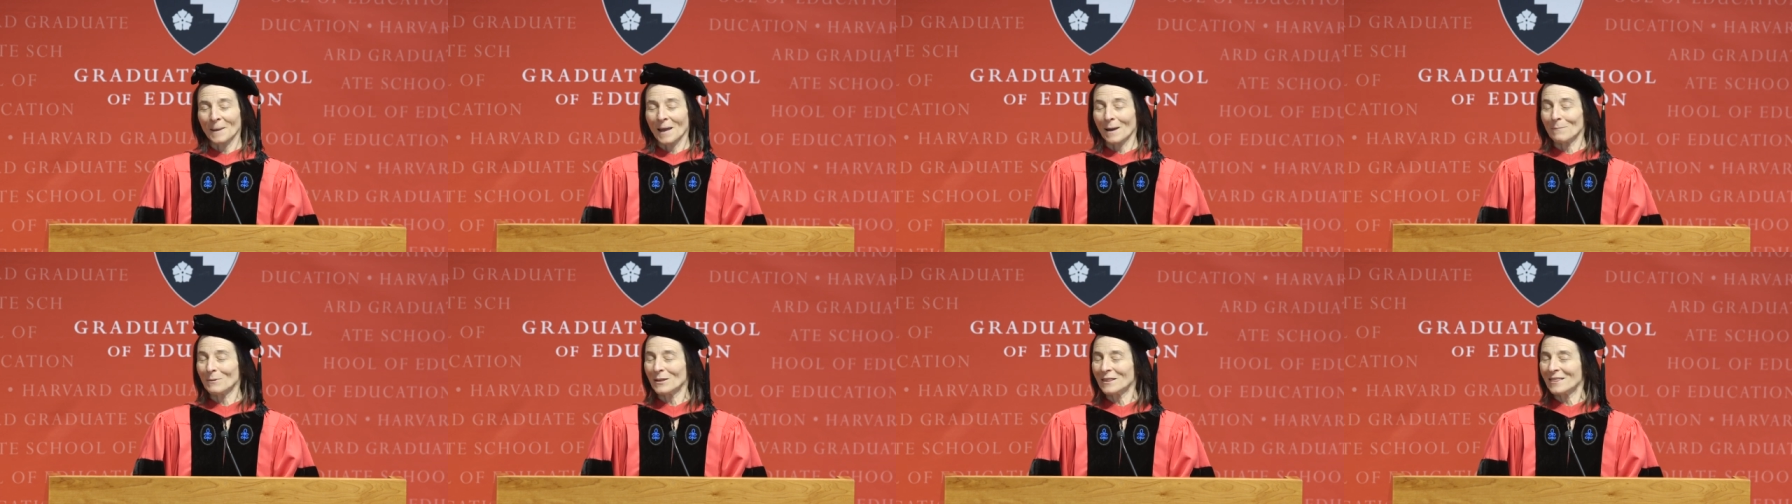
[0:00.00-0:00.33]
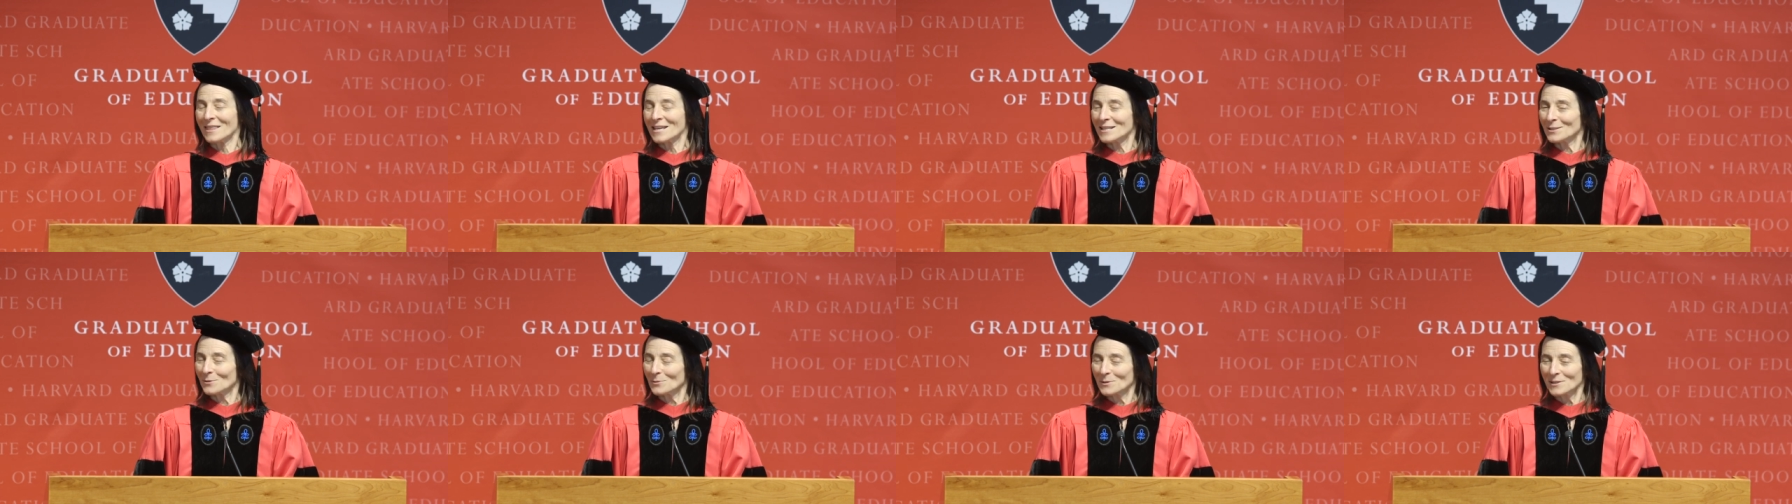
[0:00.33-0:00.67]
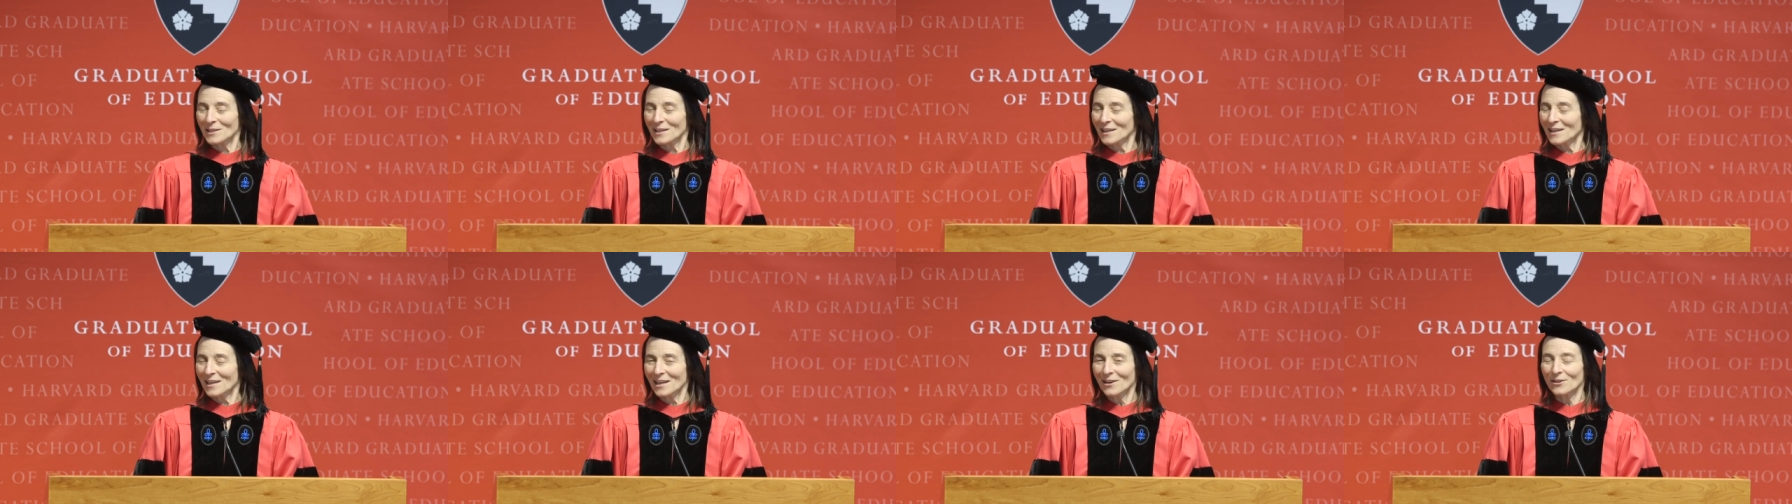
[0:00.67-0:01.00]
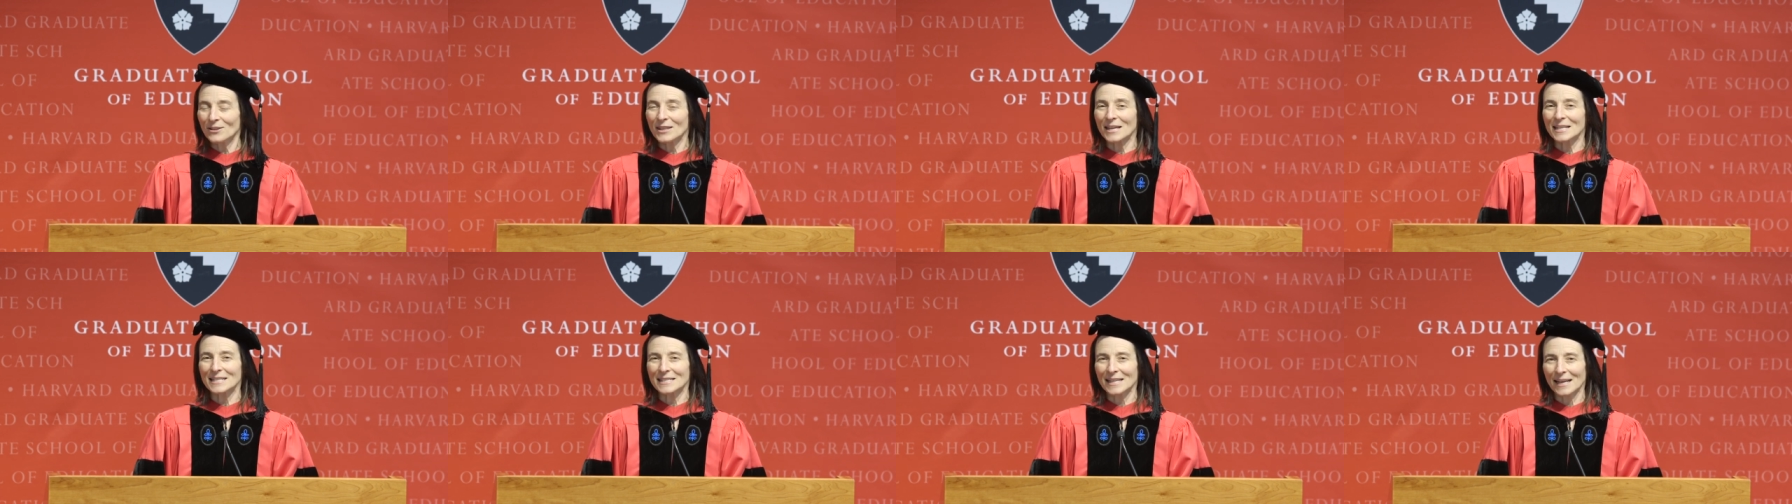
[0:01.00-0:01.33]
I mean, this was a year
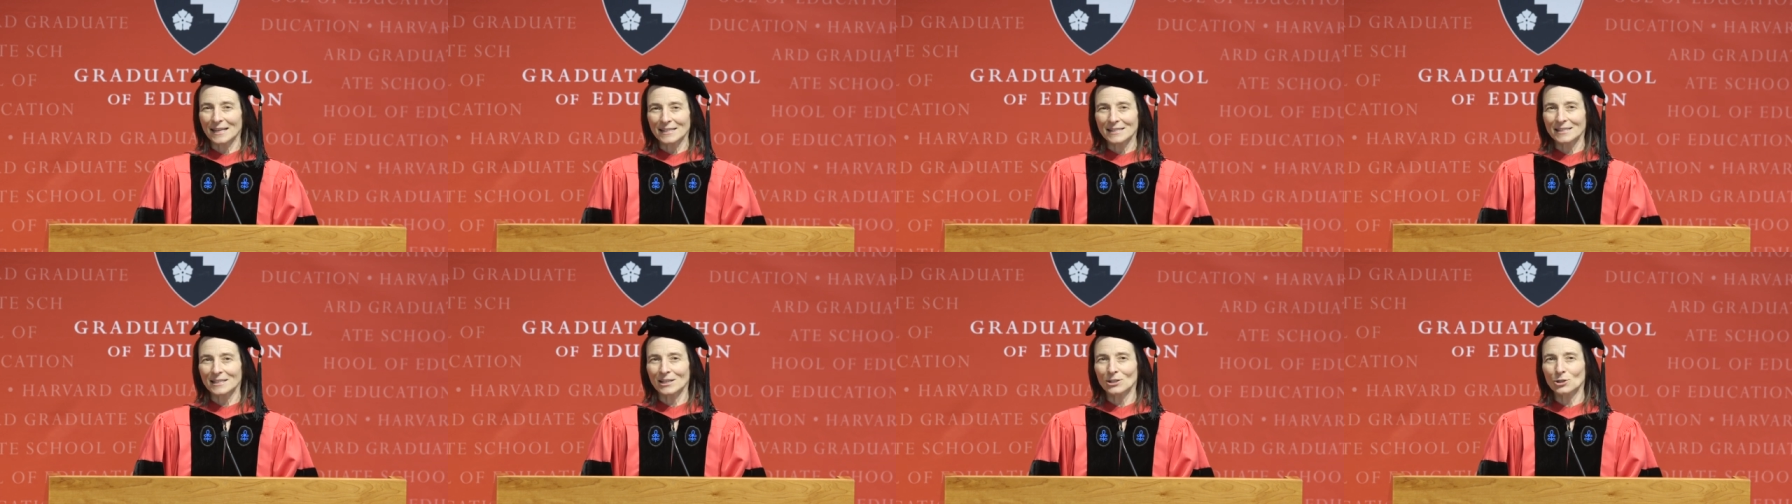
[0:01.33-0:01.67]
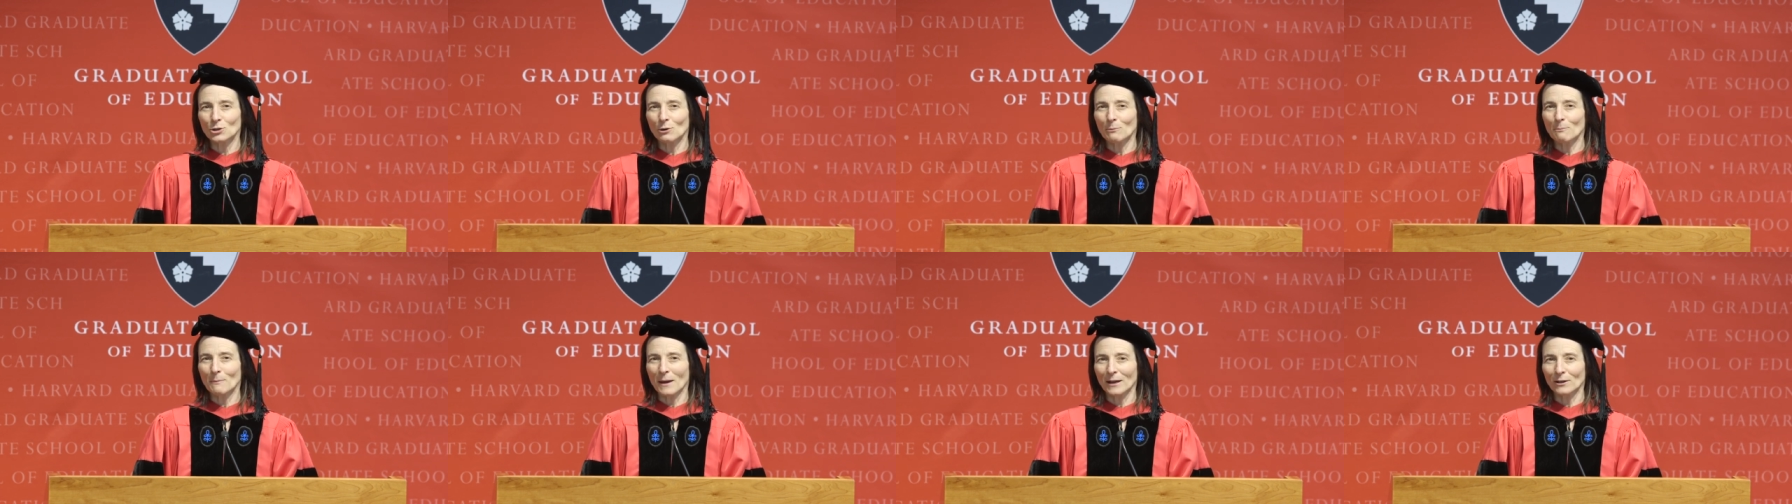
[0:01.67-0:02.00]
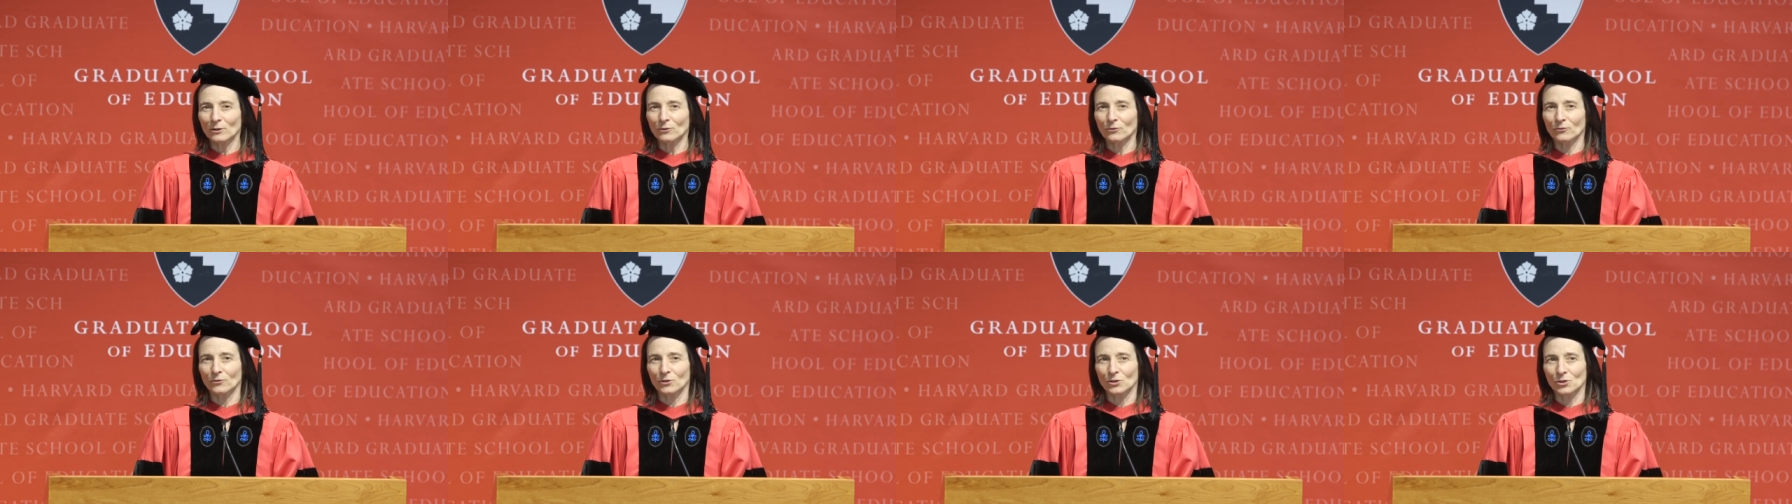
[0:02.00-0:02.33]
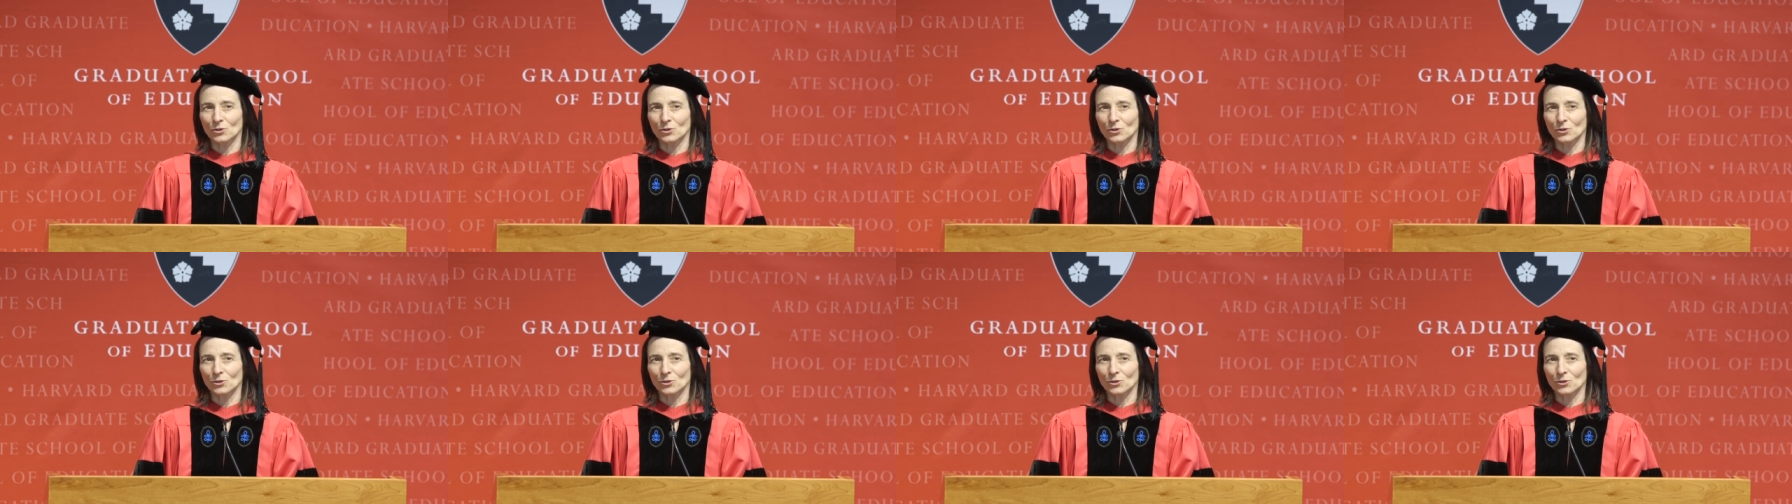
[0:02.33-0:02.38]
that tested your mettle for